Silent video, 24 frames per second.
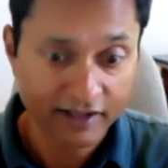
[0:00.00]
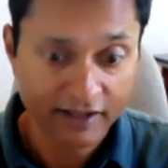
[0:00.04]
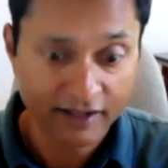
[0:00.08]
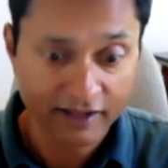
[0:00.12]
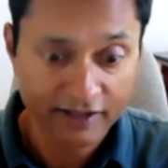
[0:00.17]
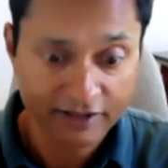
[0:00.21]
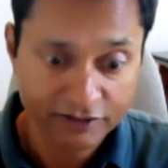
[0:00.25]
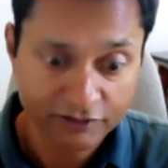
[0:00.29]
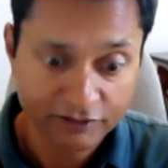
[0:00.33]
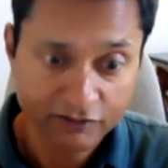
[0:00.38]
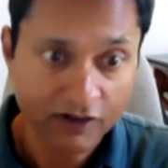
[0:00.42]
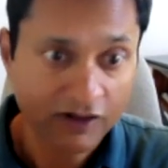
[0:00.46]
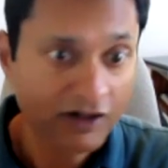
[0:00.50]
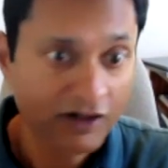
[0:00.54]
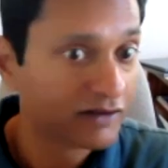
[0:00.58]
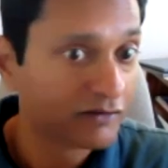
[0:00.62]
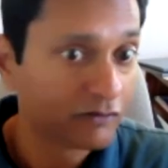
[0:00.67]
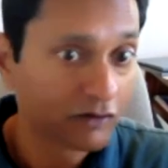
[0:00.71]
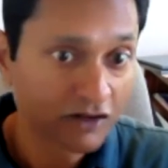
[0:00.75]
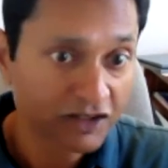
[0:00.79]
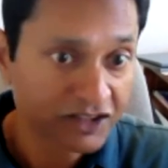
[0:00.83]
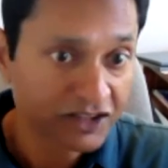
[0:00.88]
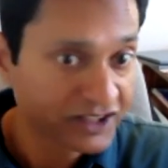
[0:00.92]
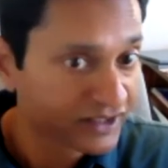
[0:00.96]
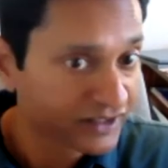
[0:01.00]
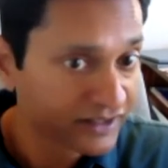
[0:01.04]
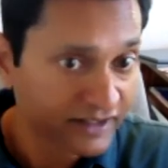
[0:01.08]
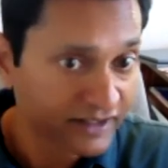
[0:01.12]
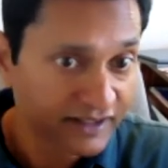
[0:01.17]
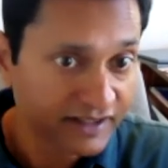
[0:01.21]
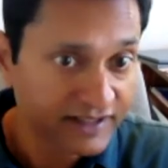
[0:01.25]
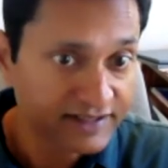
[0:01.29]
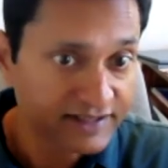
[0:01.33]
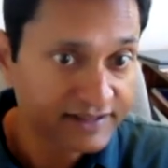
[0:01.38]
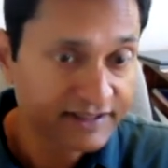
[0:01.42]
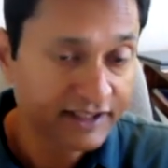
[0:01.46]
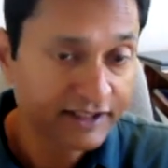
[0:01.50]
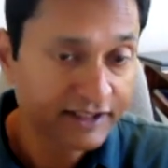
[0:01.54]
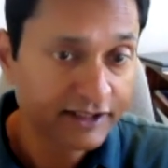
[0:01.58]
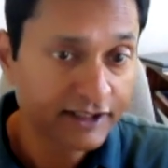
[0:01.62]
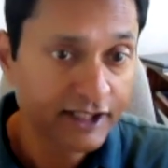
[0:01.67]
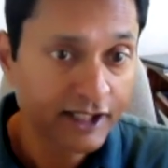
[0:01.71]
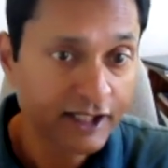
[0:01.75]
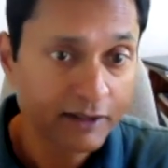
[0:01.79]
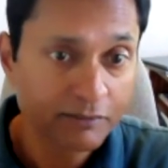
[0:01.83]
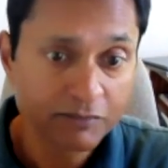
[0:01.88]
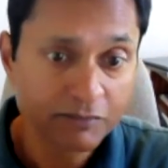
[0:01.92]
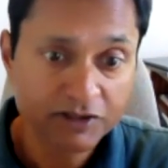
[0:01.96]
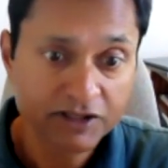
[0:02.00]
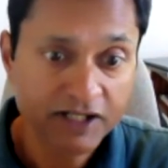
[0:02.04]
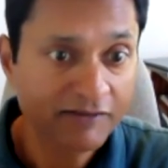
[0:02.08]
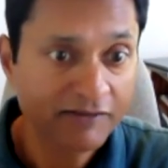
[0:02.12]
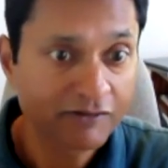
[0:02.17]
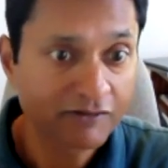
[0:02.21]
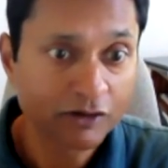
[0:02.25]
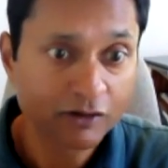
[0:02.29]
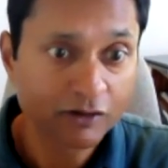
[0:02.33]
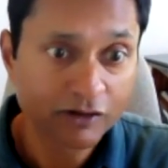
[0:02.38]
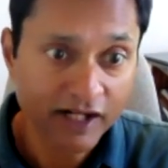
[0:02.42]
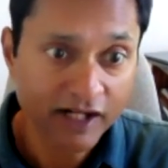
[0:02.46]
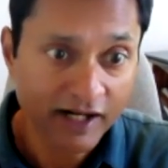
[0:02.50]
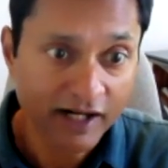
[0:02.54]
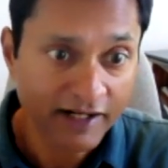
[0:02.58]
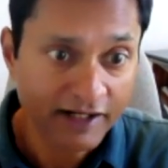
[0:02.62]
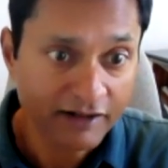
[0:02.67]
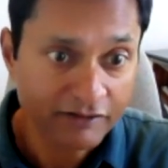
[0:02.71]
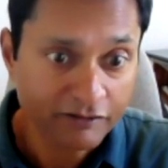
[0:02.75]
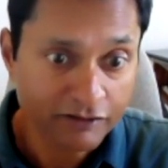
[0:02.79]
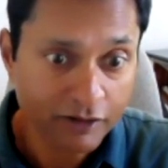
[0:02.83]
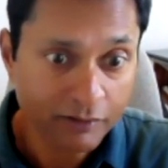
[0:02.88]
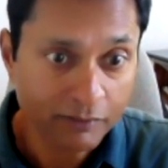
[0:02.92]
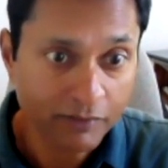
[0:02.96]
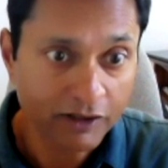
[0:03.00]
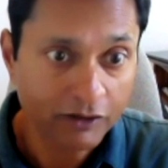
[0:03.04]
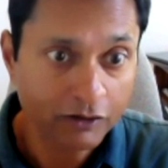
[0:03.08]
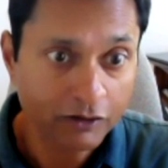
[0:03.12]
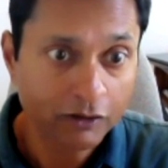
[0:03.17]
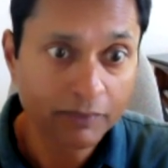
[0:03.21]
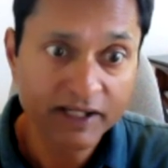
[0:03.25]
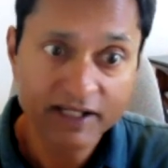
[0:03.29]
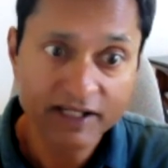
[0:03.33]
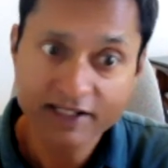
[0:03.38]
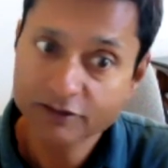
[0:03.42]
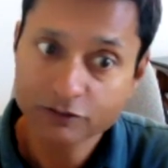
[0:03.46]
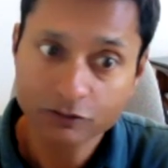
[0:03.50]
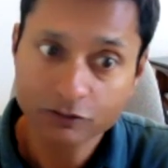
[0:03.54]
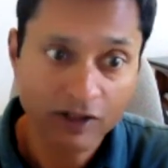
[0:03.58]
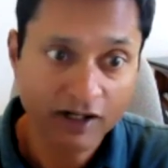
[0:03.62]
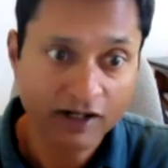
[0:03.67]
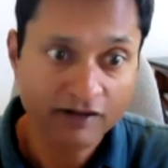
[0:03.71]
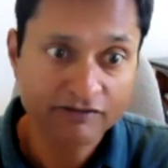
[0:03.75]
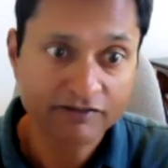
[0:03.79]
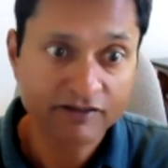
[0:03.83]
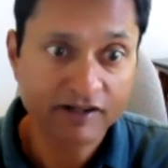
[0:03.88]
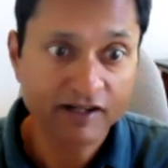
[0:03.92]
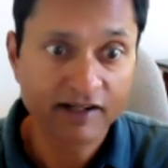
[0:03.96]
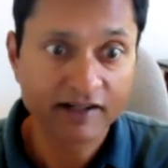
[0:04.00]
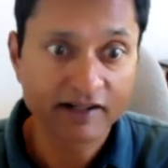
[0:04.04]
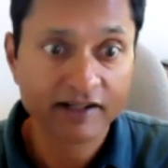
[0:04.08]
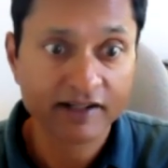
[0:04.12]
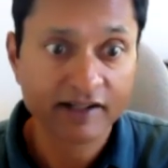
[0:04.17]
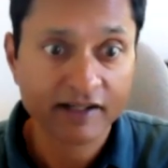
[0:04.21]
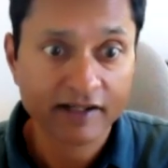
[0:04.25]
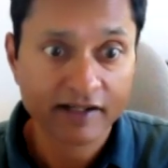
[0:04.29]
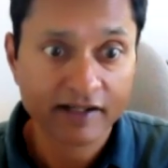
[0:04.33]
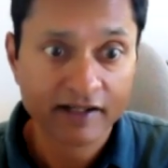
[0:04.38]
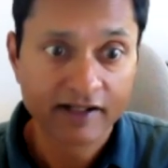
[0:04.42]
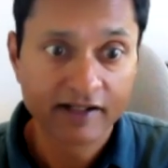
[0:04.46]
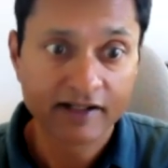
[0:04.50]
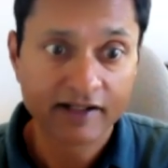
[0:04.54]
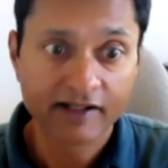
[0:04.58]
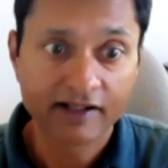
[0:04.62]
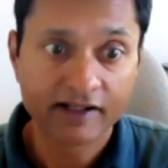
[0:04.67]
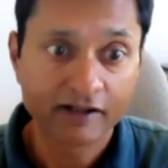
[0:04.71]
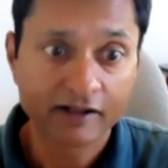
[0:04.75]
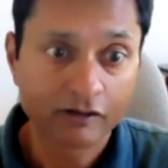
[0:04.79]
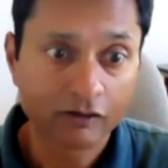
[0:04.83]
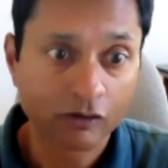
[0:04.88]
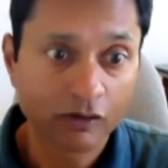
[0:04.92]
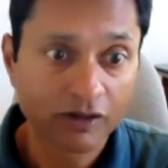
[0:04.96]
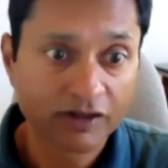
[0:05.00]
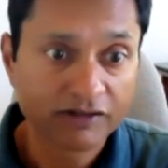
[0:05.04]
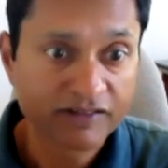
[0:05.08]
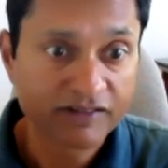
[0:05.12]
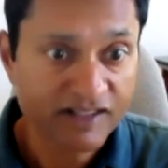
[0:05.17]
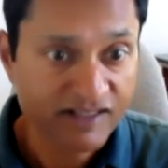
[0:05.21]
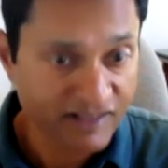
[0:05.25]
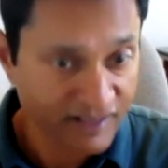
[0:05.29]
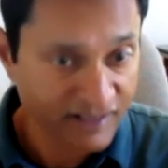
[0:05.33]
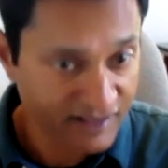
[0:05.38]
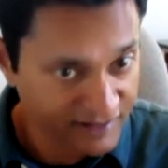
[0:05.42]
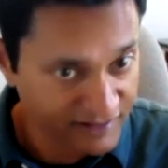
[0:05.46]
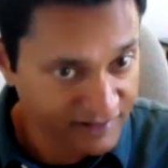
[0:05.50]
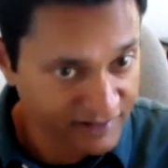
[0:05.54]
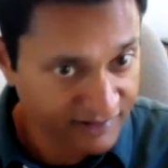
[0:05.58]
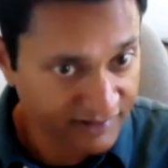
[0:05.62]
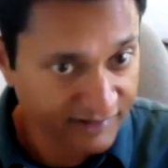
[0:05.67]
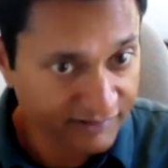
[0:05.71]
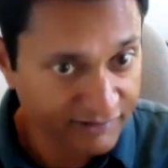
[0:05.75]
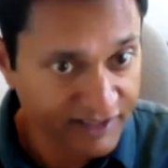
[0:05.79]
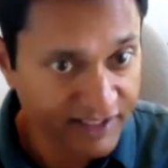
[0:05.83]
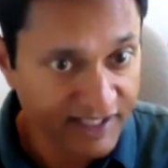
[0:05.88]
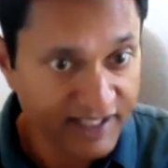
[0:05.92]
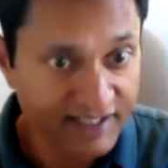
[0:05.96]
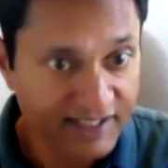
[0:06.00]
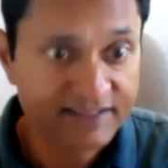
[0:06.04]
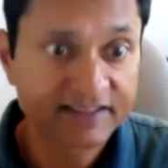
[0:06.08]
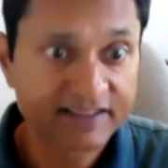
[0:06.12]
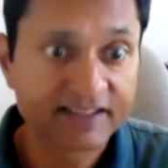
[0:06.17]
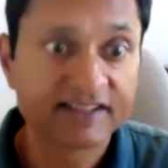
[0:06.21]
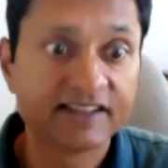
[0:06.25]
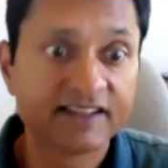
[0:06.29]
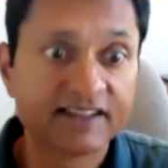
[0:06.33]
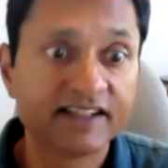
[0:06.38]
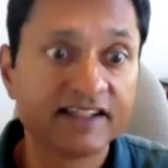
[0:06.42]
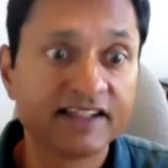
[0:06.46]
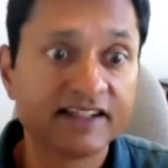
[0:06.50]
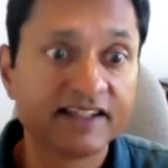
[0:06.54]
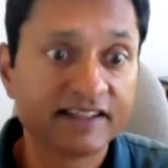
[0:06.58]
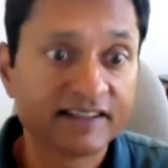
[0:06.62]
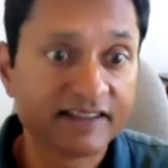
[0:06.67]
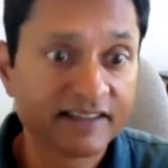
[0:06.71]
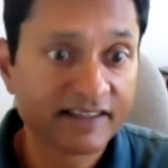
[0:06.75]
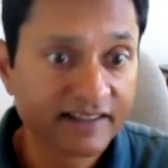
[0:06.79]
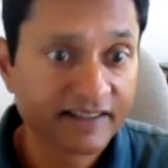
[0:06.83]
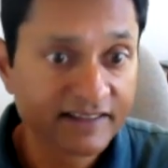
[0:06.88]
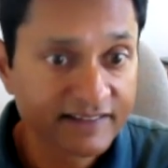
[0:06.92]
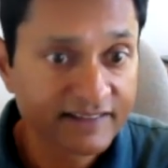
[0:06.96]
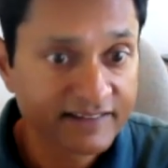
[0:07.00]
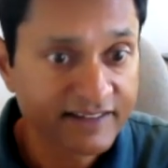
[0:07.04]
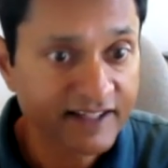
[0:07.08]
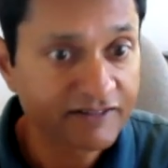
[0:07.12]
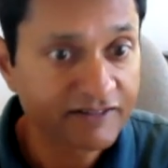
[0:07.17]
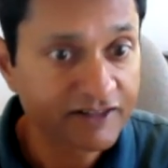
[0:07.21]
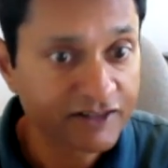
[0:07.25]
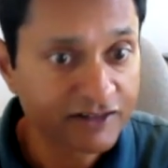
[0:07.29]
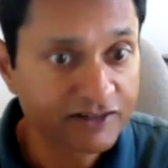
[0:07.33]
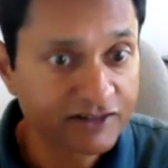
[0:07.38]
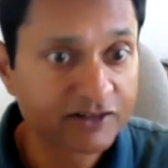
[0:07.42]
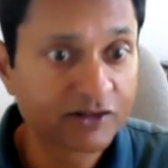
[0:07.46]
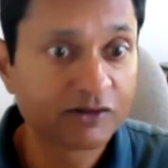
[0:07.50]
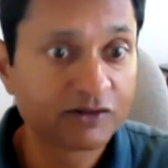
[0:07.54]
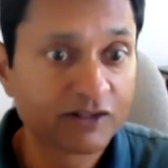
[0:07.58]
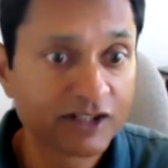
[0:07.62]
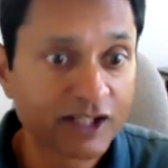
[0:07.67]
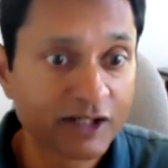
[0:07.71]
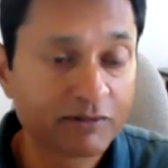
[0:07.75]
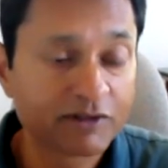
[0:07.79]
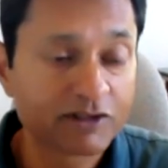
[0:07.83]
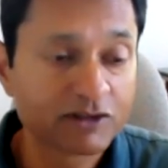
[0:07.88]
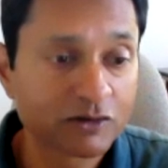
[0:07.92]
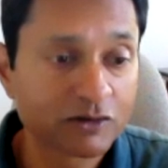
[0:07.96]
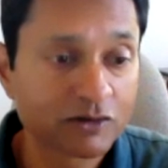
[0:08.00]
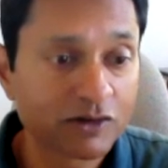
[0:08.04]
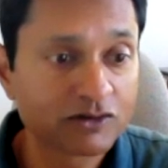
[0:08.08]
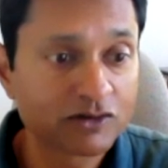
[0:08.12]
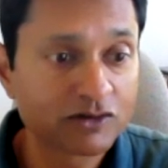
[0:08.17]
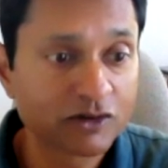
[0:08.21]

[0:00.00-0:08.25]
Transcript: uh, the Washington, D.C. team. Shantanu Narayan from Adobe is one of our uh, co-investors uh, with us in the, in the in the San Francisco team and so on.